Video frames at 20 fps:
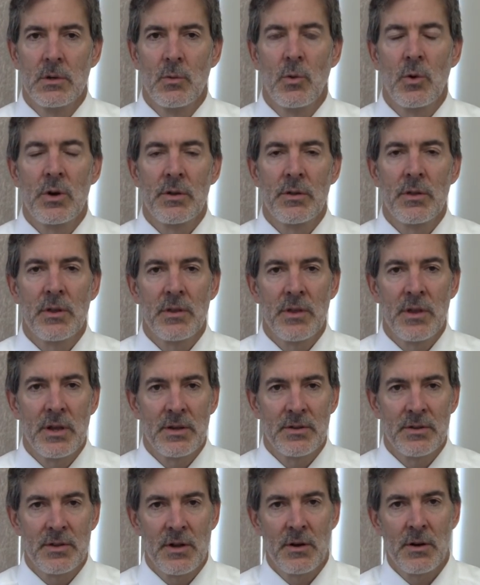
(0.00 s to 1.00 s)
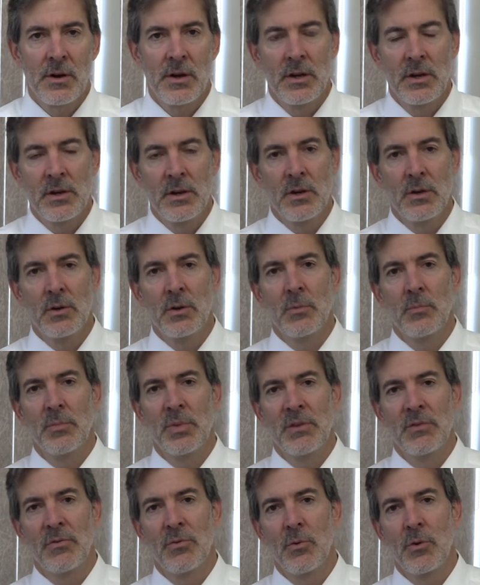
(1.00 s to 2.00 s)
What are the things they're going to do
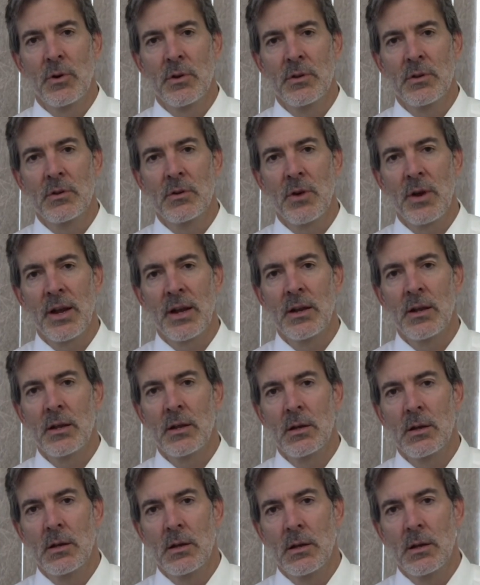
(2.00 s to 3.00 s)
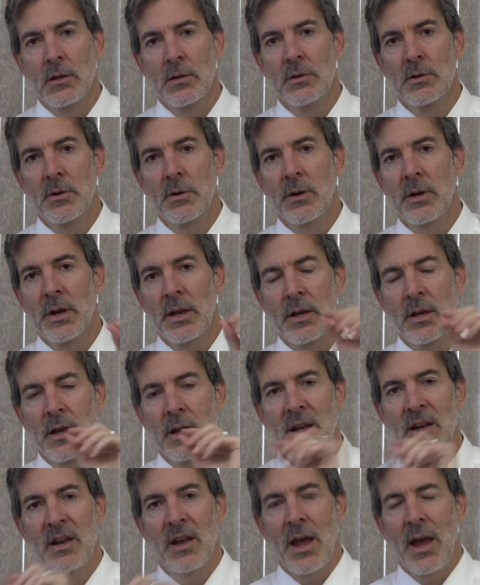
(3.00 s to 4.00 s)
before the training,
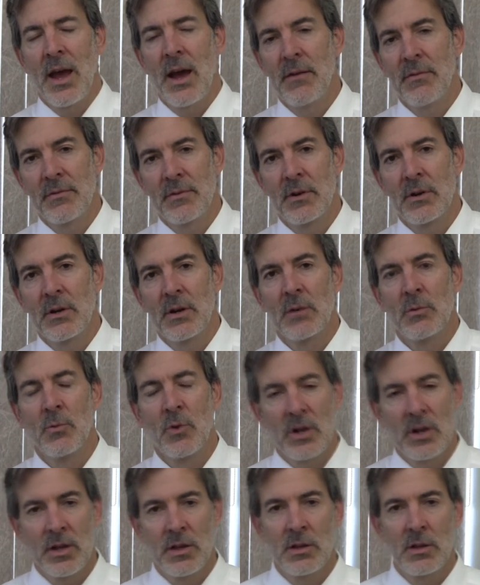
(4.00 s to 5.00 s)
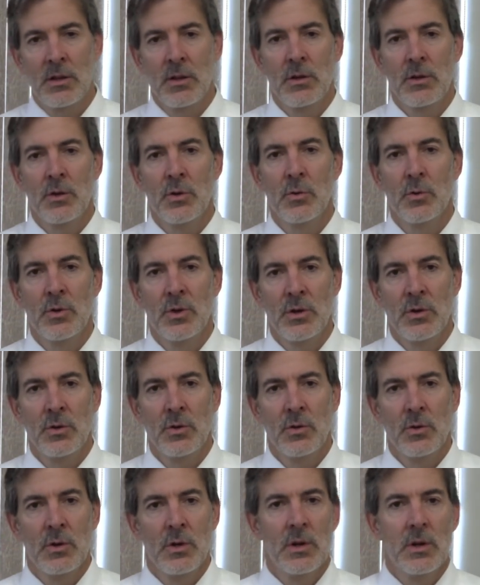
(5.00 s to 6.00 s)
during, and after, and what can you
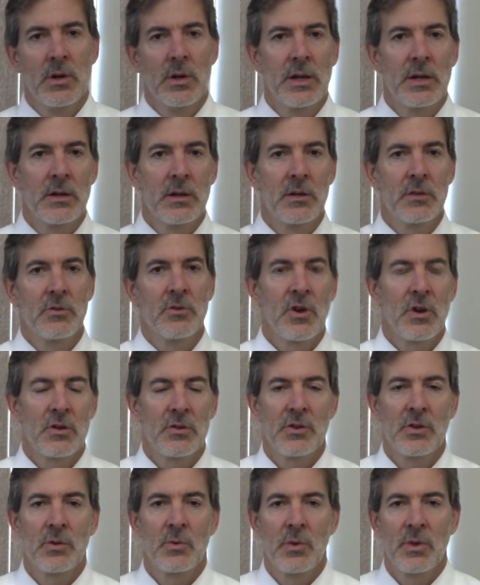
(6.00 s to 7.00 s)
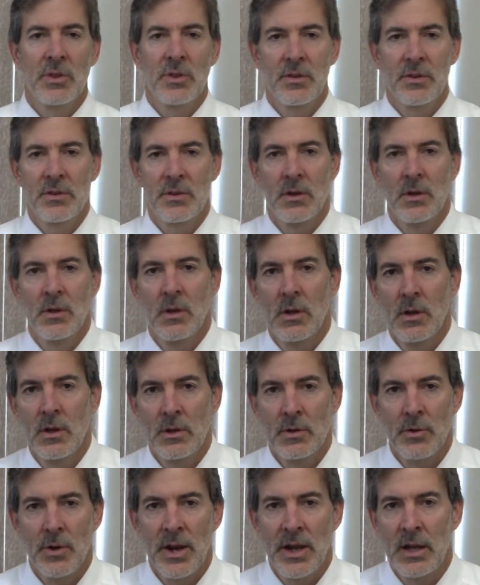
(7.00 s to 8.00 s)
do in conjunction with this
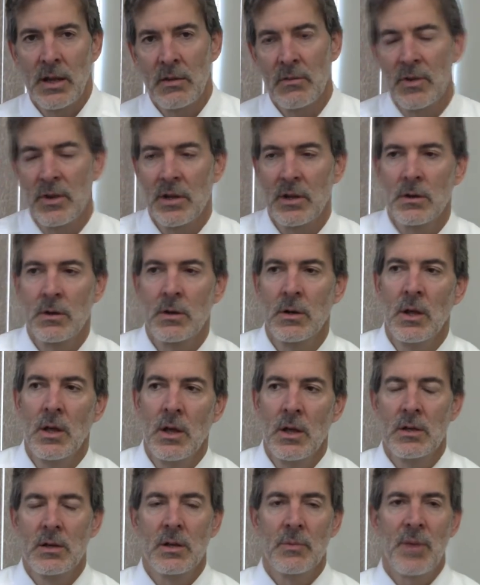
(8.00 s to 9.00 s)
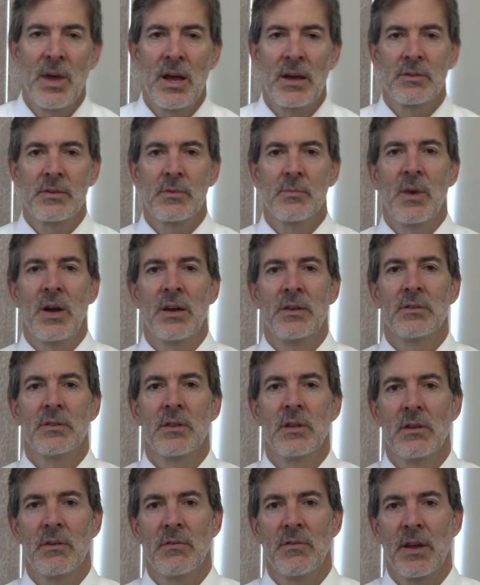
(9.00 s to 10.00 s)
training vendor to
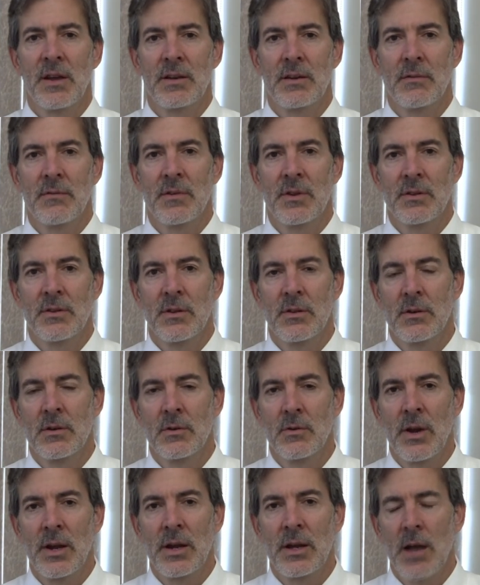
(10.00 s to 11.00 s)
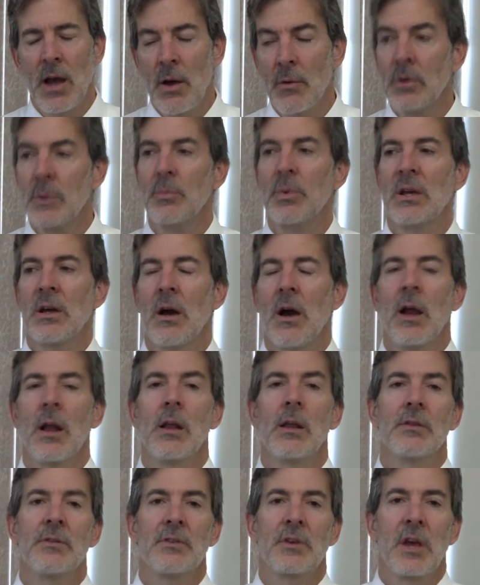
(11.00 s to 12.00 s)
maximize the effectiveness of the training. I would be
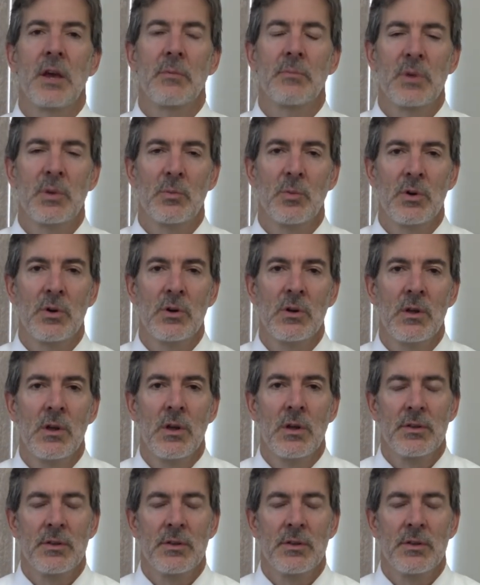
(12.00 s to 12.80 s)
highly skeptical